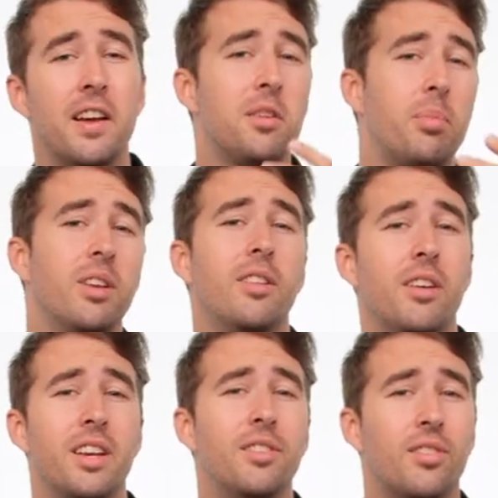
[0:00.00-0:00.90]
Now the
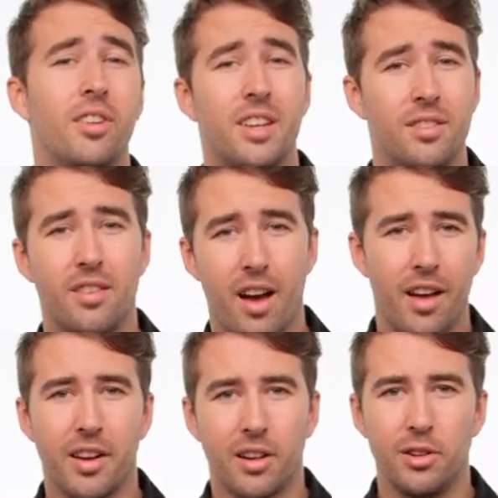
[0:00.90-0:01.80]
pinlock insert is
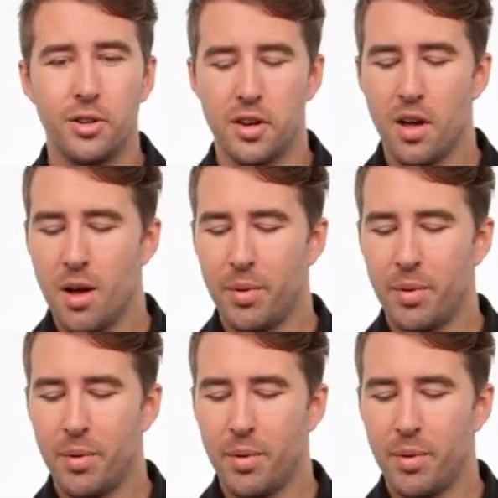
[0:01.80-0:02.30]
not included,